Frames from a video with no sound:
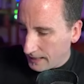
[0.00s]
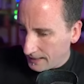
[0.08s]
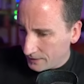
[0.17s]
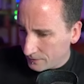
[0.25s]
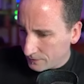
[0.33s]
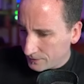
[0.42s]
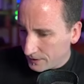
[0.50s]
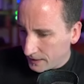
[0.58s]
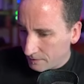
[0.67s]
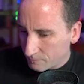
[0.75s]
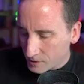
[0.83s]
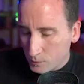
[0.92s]
And
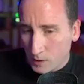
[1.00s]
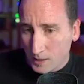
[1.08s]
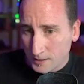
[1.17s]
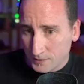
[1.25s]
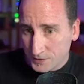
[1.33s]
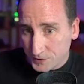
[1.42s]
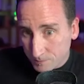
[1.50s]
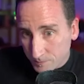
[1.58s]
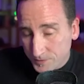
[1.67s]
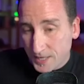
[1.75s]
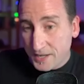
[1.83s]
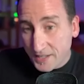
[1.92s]
it requires
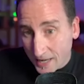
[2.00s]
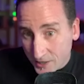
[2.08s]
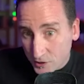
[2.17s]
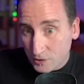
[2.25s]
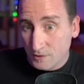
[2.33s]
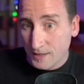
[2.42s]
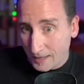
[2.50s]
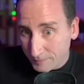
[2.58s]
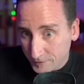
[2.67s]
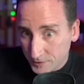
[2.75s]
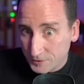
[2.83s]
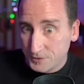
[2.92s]
dedication,
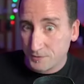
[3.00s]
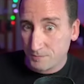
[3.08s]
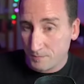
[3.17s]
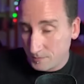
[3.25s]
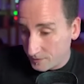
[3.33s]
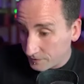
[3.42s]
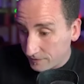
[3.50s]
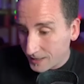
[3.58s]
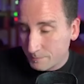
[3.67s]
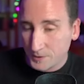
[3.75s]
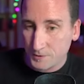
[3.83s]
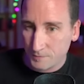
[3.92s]
effort, the
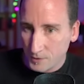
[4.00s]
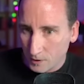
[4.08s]
development of